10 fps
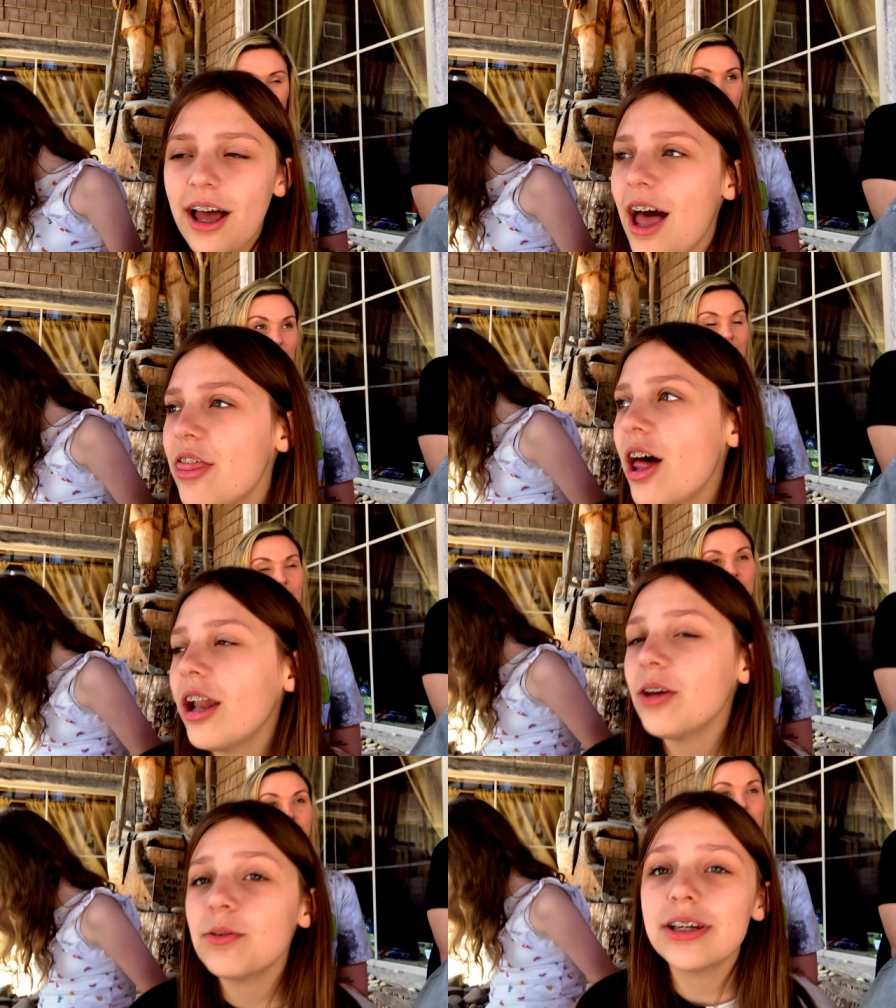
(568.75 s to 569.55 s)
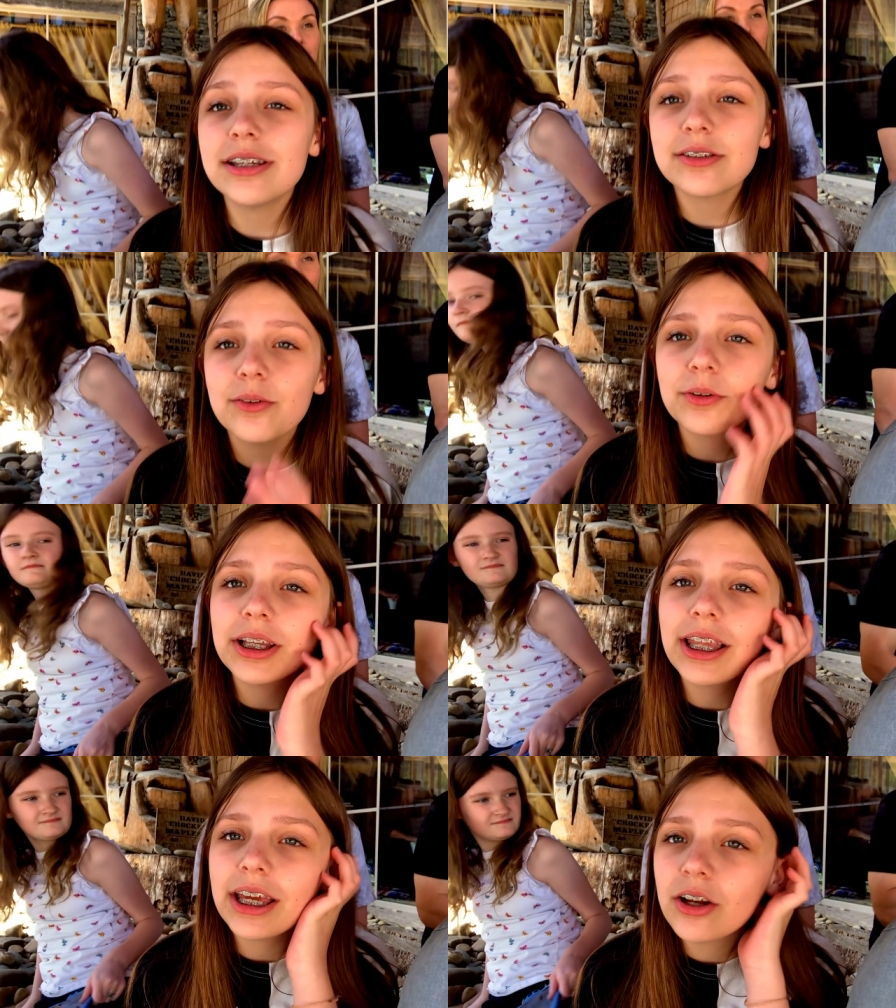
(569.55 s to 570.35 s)
I thought it was
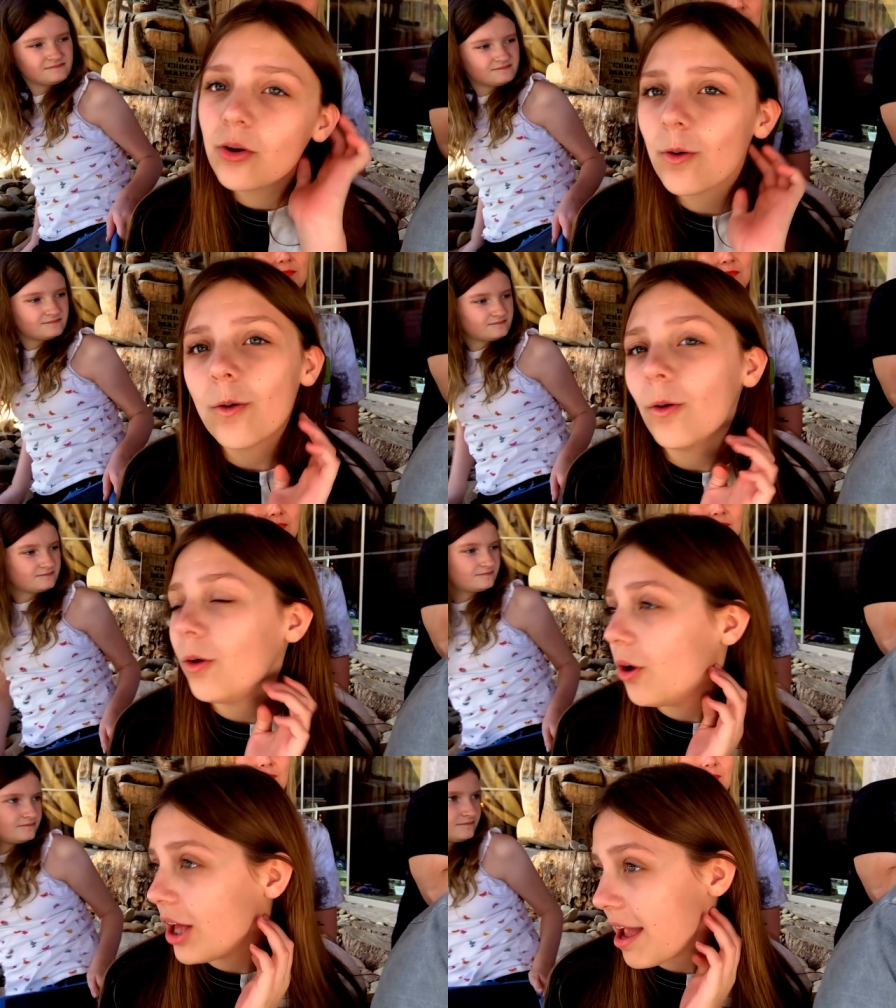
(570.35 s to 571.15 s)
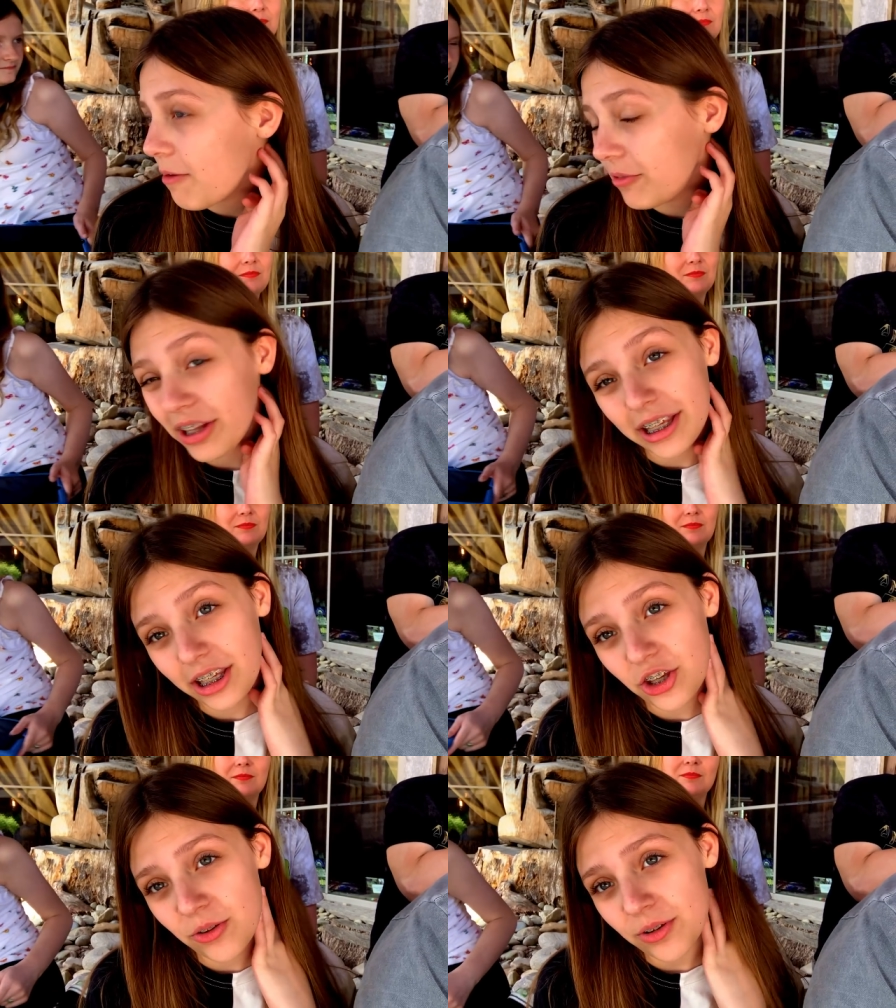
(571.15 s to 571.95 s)
really cool and really
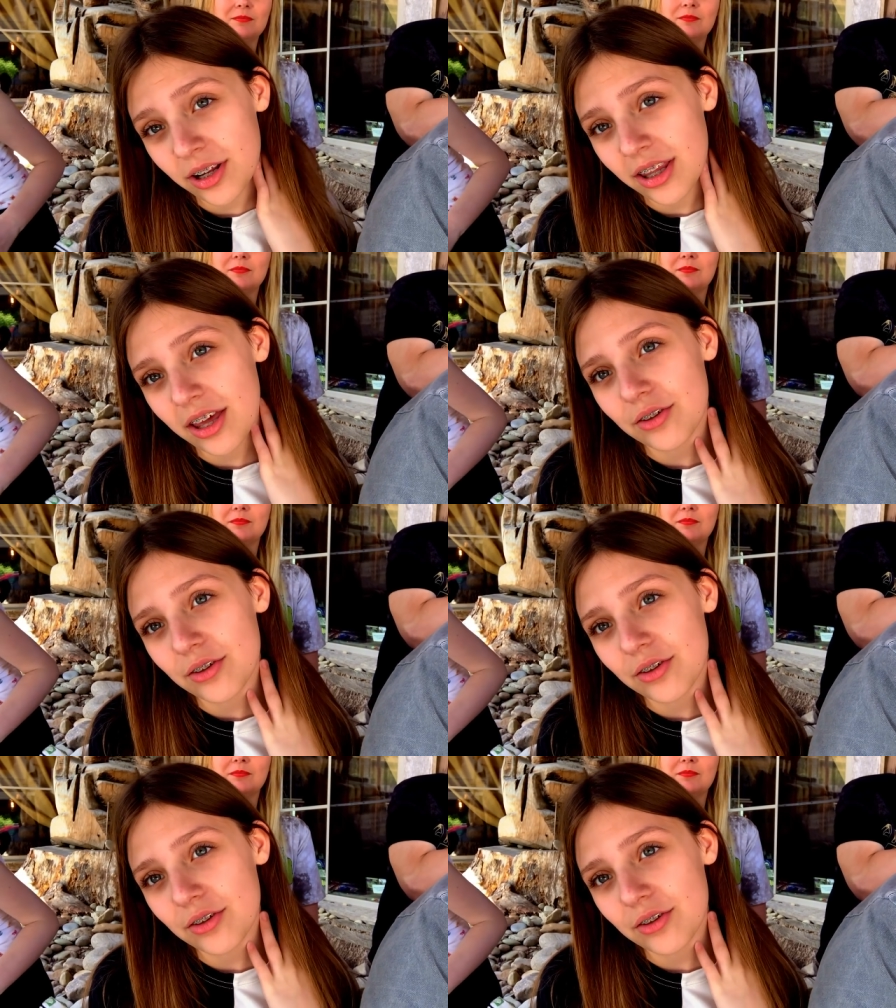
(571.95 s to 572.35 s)
cute in there.